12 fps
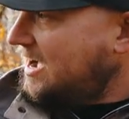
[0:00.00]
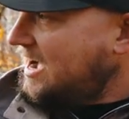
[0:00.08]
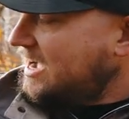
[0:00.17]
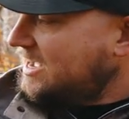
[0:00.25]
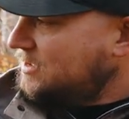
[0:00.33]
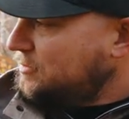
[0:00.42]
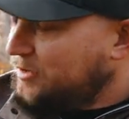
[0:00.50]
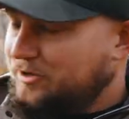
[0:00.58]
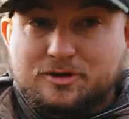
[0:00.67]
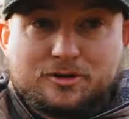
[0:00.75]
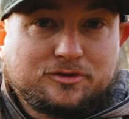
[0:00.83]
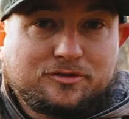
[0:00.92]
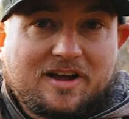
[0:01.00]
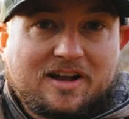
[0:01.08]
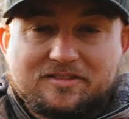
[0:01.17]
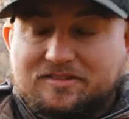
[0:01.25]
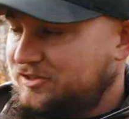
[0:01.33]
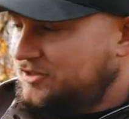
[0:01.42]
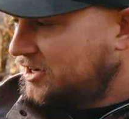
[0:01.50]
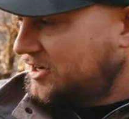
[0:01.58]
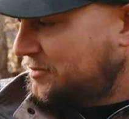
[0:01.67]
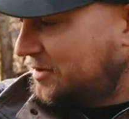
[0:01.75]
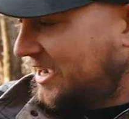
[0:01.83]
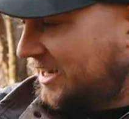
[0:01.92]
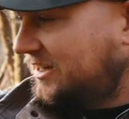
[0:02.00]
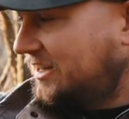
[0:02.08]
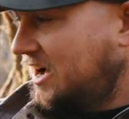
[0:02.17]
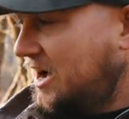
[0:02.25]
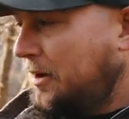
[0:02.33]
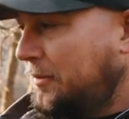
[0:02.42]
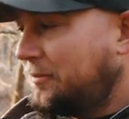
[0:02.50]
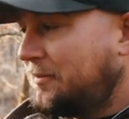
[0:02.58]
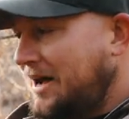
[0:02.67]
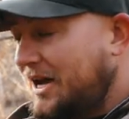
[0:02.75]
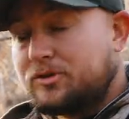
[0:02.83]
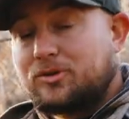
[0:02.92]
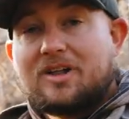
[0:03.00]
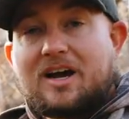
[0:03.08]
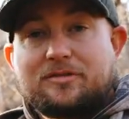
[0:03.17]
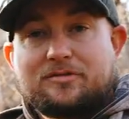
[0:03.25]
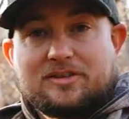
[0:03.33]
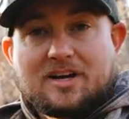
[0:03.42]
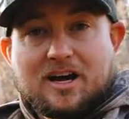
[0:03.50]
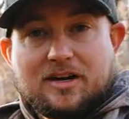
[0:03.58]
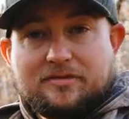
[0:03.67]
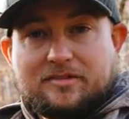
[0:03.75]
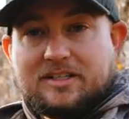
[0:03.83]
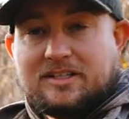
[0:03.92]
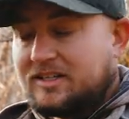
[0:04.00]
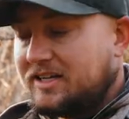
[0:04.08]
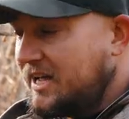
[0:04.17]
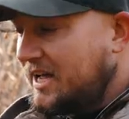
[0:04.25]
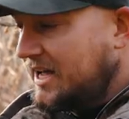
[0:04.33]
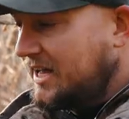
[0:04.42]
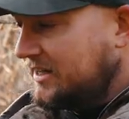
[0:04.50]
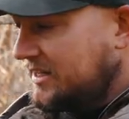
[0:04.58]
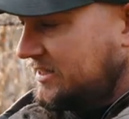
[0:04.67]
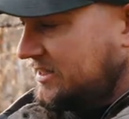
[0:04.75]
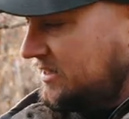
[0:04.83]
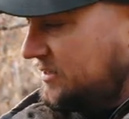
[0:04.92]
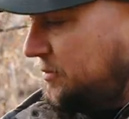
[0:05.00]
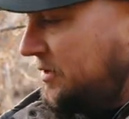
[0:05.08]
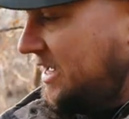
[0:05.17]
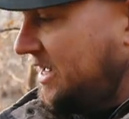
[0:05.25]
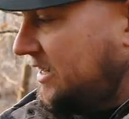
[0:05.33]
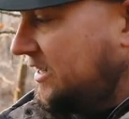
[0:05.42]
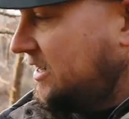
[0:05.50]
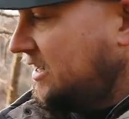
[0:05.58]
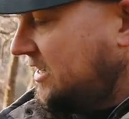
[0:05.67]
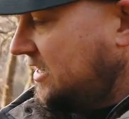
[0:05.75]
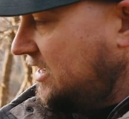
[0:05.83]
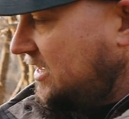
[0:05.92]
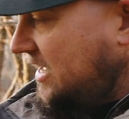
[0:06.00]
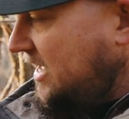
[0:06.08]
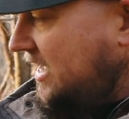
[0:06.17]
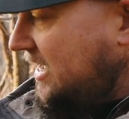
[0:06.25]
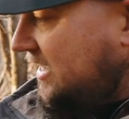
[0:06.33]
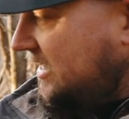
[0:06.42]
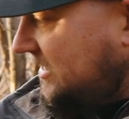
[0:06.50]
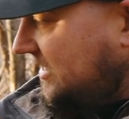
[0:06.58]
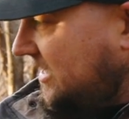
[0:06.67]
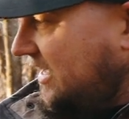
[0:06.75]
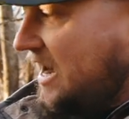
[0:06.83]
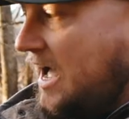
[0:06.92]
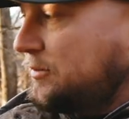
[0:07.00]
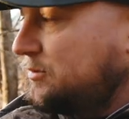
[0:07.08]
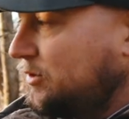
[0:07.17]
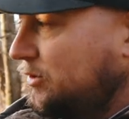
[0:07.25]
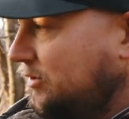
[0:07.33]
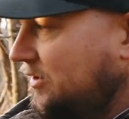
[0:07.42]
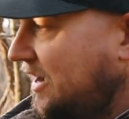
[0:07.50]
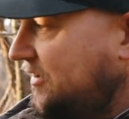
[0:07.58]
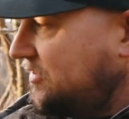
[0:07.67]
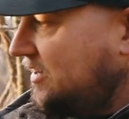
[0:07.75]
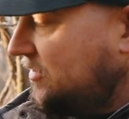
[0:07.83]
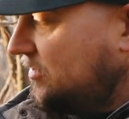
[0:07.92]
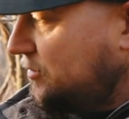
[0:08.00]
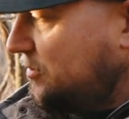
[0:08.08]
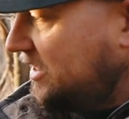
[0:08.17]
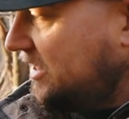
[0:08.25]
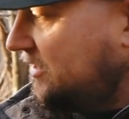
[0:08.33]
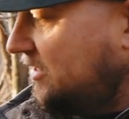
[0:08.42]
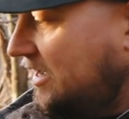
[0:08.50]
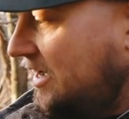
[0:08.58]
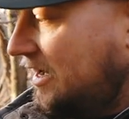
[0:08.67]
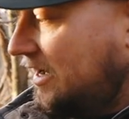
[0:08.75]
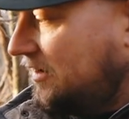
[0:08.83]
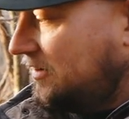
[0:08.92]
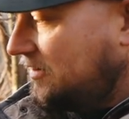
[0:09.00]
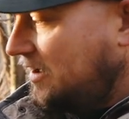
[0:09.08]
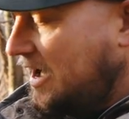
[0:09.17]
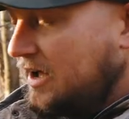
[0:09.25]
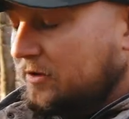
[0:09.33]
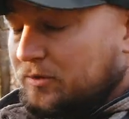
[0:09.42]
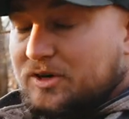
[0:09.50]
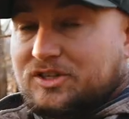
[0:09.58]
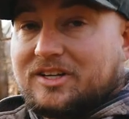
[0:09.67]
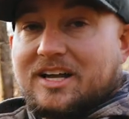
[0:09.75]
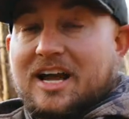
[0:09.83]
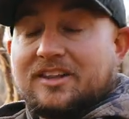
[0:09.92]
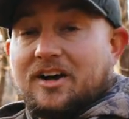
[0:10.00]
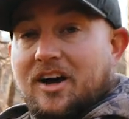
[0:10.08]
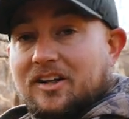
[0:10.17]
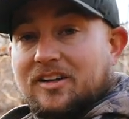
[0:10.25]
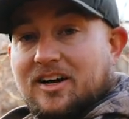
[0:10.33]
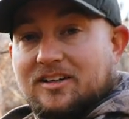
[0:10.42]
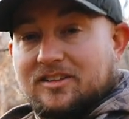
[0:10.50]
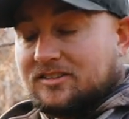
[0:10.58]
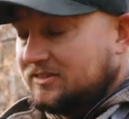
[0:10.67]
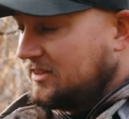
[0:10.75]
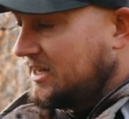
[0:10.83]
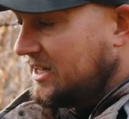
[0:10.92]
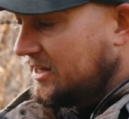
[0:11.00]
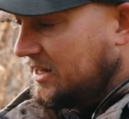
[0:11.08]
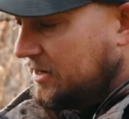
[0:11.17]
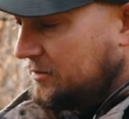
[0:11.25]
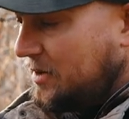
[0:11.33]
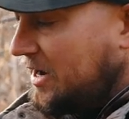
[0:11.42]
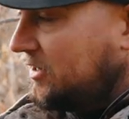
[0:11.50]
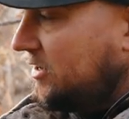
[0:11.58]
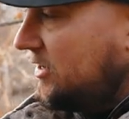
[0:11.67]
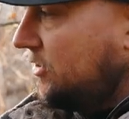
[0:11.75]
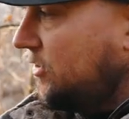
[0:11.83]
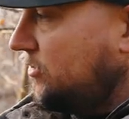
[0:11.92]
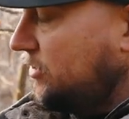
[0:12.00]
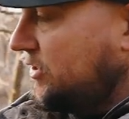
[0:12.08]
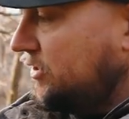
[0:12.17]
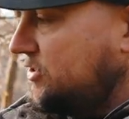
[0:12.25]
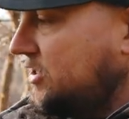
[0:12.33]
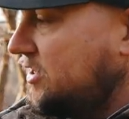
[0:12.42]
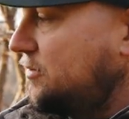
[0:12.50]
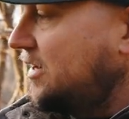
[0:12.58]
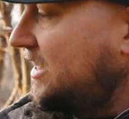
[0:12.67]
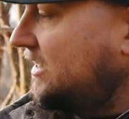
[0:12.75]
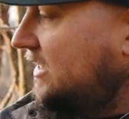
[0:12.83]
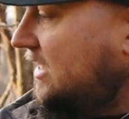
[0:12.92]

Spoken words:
am a huge fan of this journey bag. I do a lot of photography, and this has been an absolute lifesaver to me. I originally had the Hunt Locker and then migrated over to the journey bag.